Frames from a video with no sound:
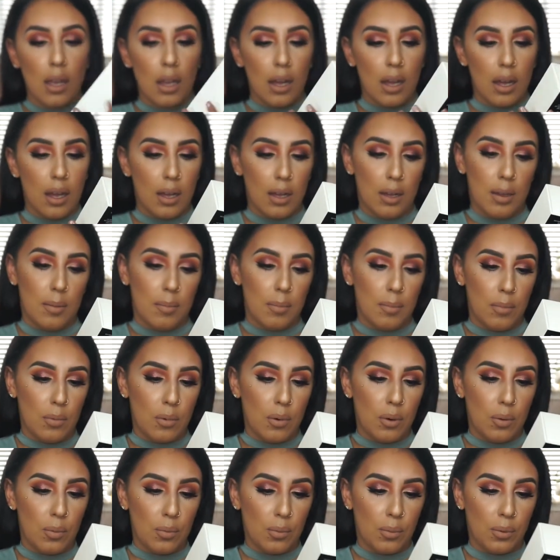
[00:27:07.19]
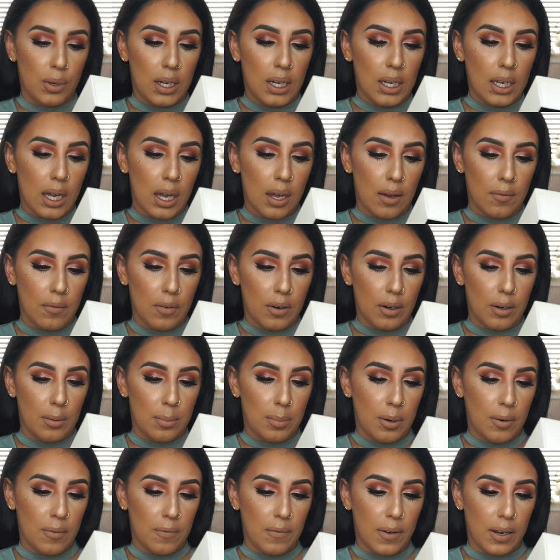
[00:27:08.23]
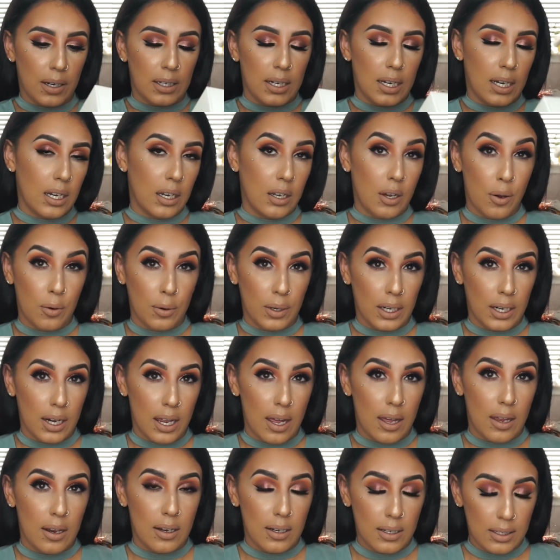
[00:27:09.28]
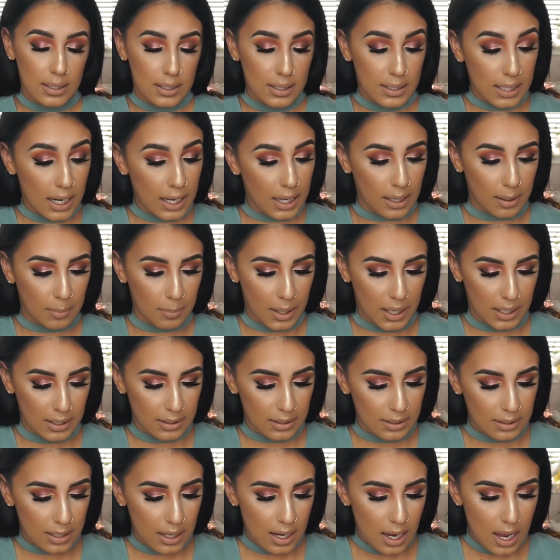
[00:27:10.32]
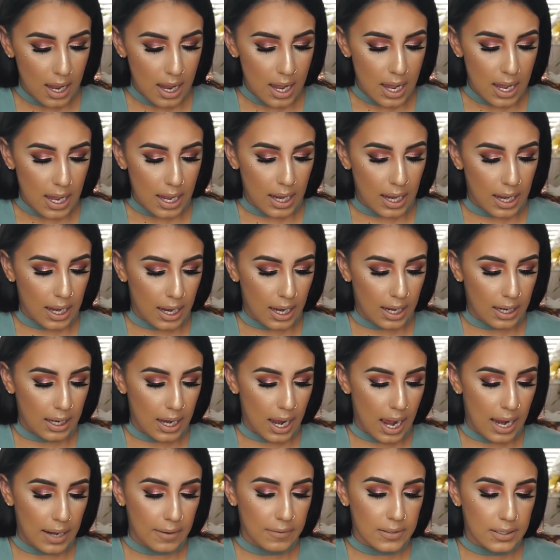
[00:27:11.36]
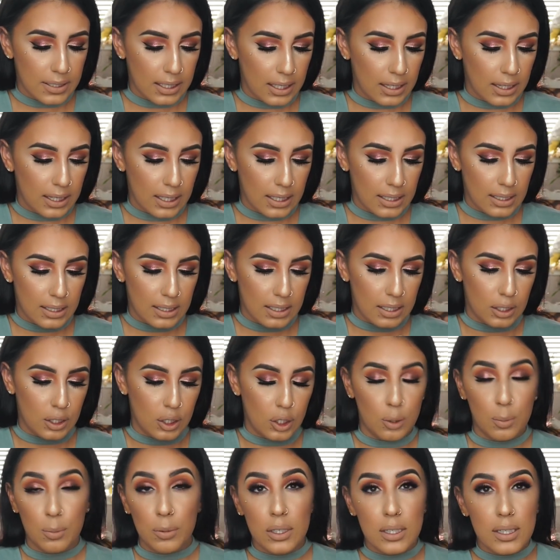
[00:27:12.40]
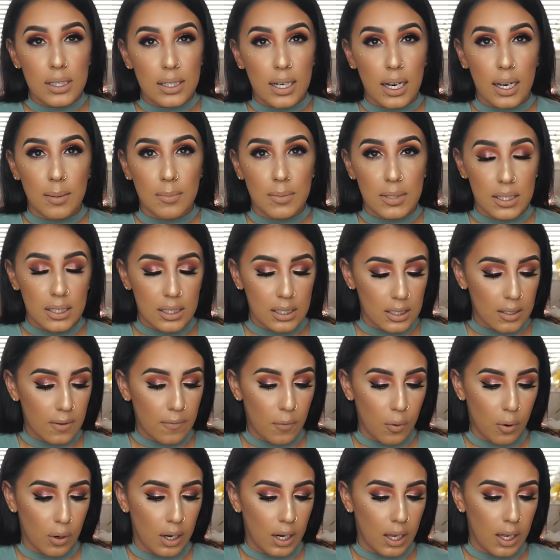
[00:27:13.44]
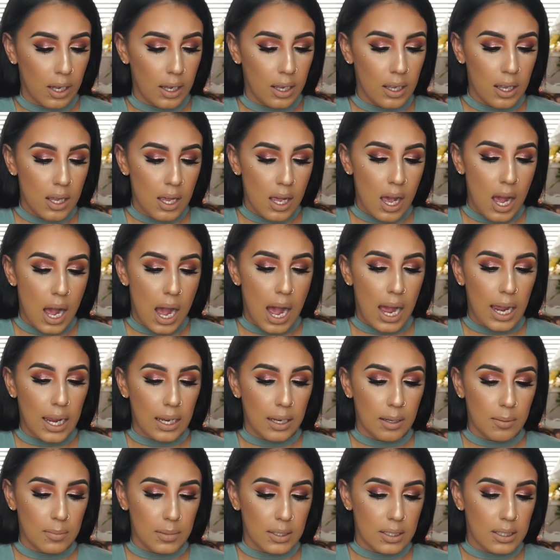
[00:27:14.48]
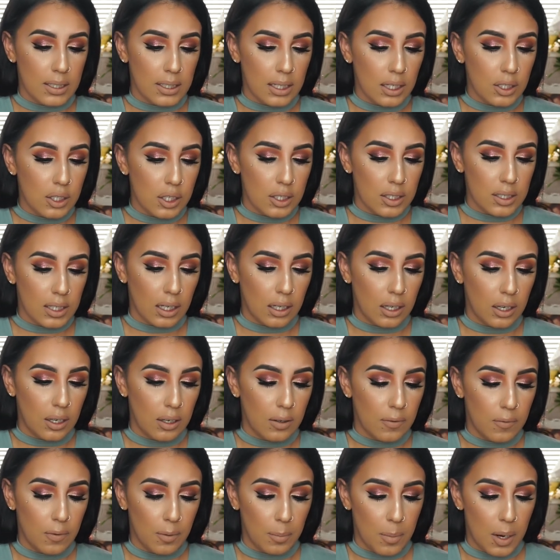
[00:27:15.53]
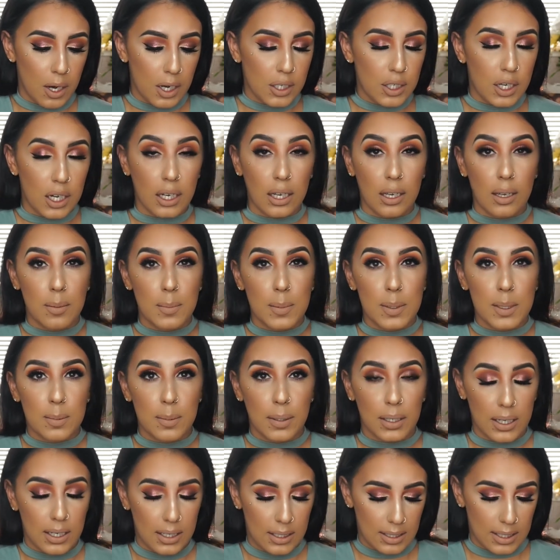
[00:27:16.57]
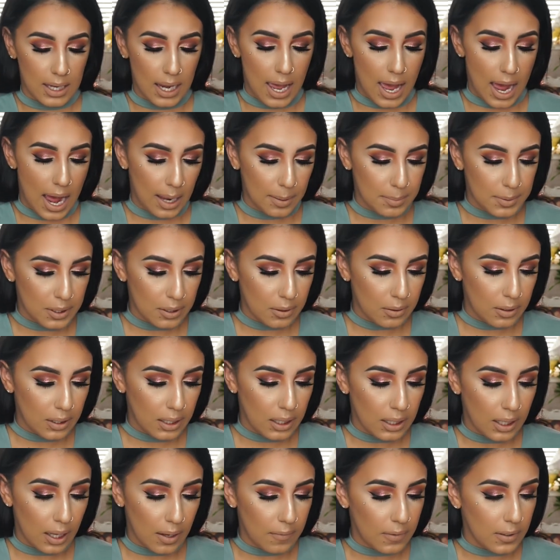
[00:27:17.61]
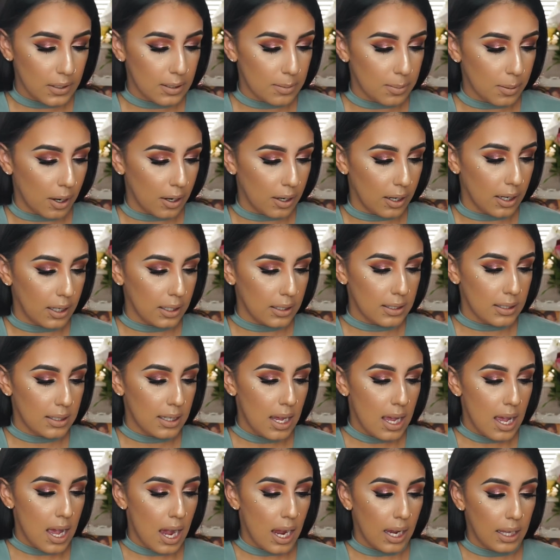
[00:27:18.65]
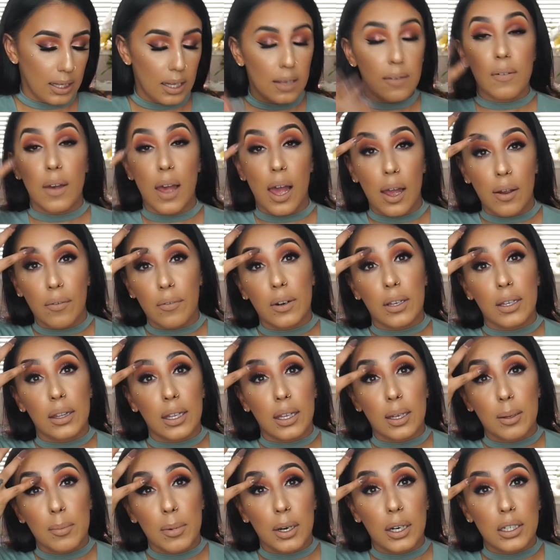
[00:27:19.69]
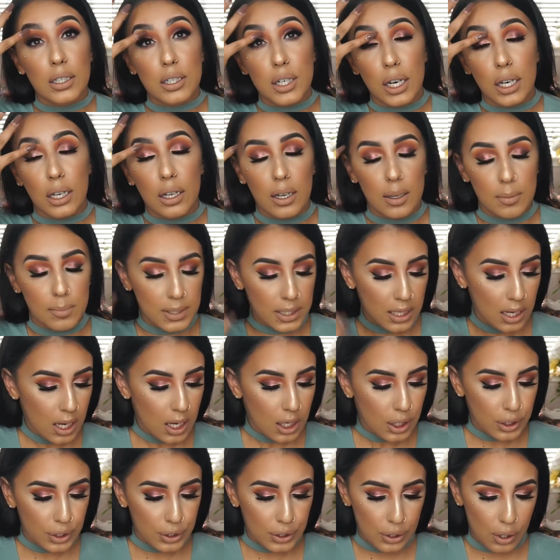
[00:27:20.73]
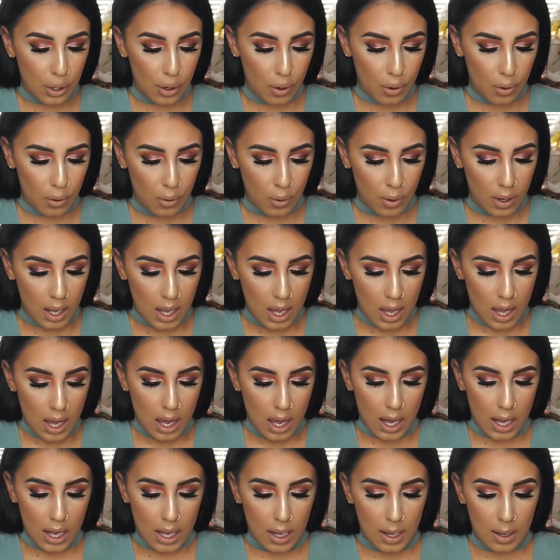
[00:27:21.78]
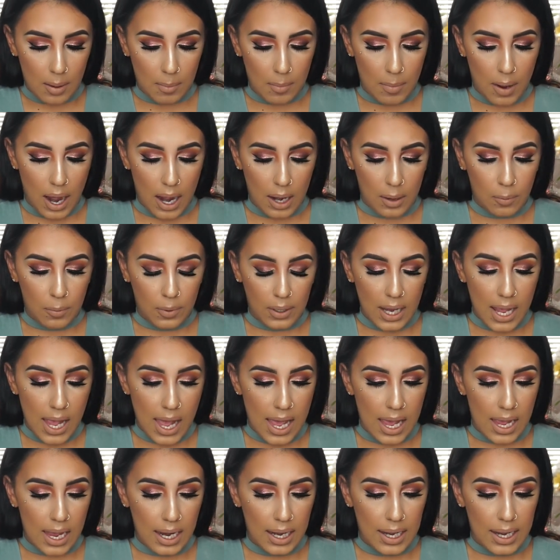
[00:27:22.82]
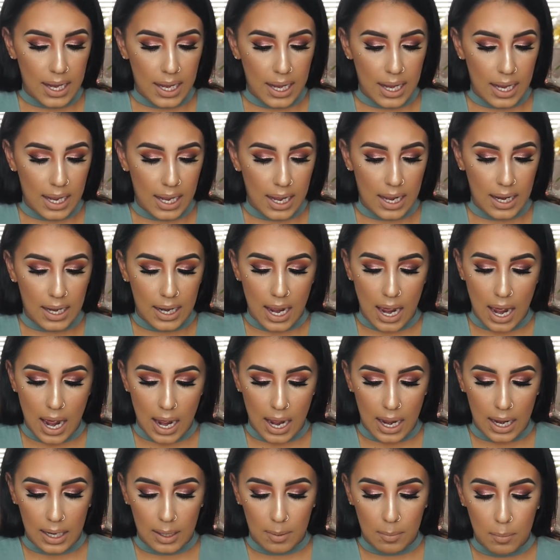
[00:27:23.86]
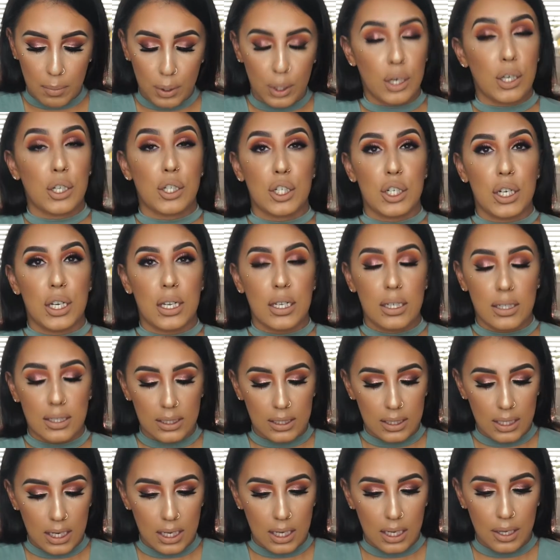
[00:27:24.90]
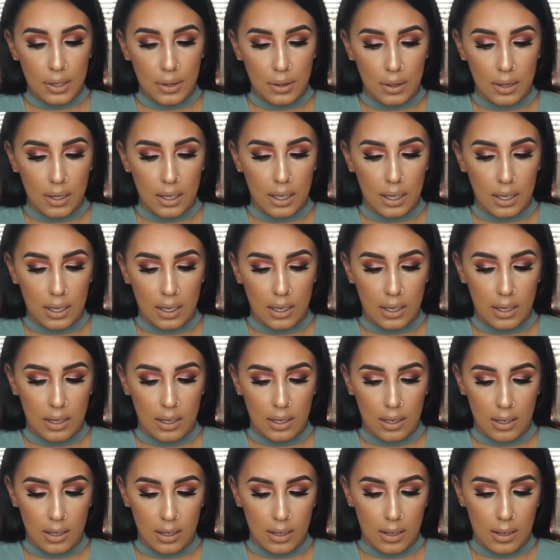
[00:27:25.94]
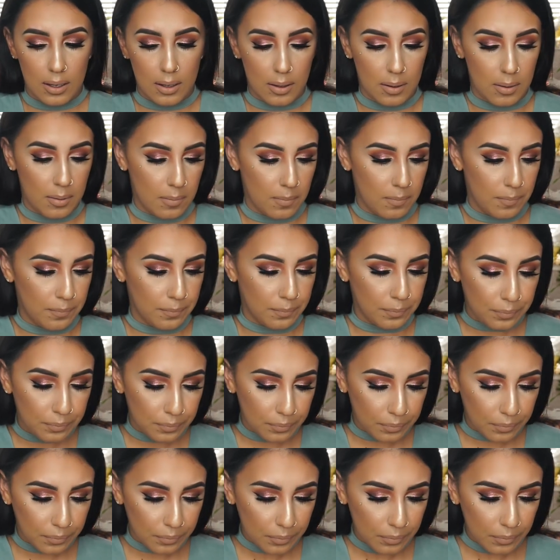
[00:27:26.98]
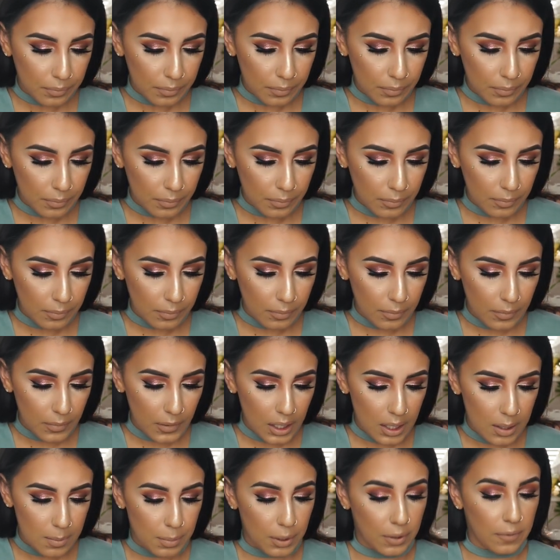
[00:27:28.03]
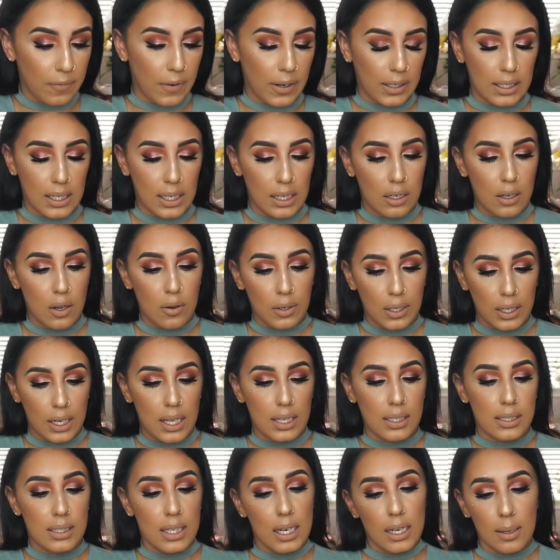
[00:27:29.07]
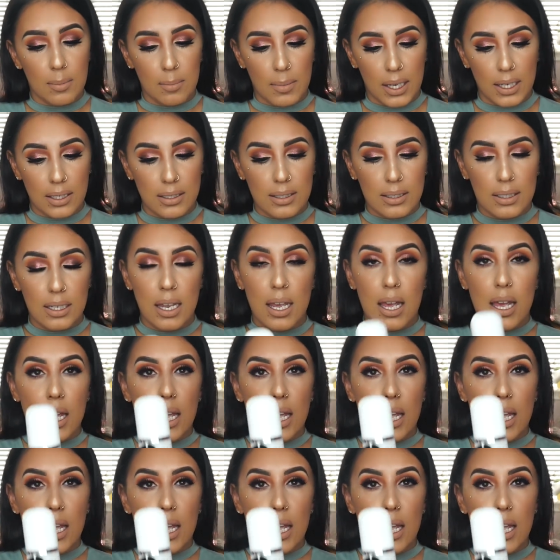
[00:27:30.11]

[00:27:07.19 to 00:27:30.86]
um, Recover Perfecting Coconut Setting Mist. And I've seen this numerous times in Sephora. I am such a sucker for Marc Jacobs because I absolutely love his products. I love everything Marc Jacobs. So um, I went ahead and I purchased the um, Perfecting Coconut Setting Mist.